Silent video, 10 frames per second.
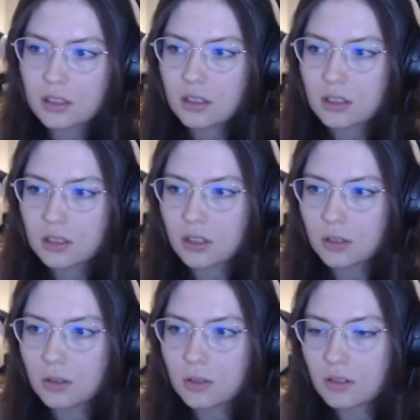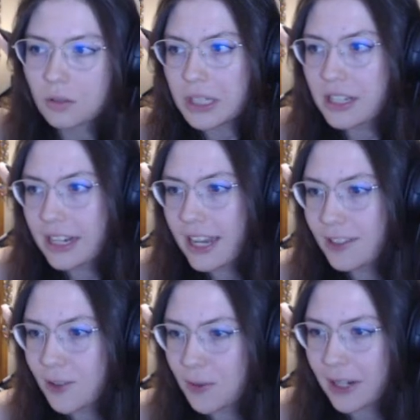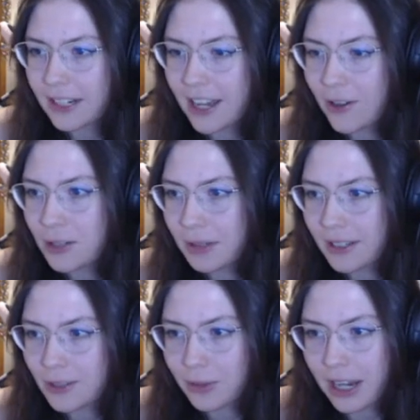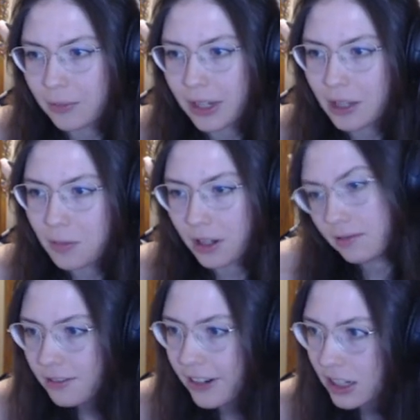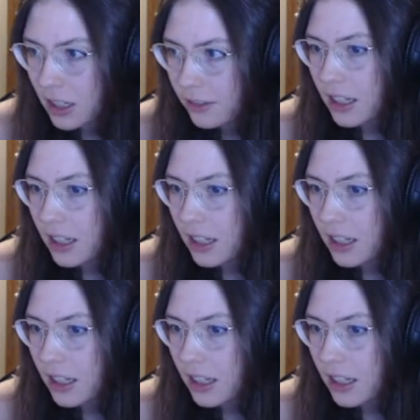So the reason I can't do it right now is because it would hang my e-pawn. Fair enough.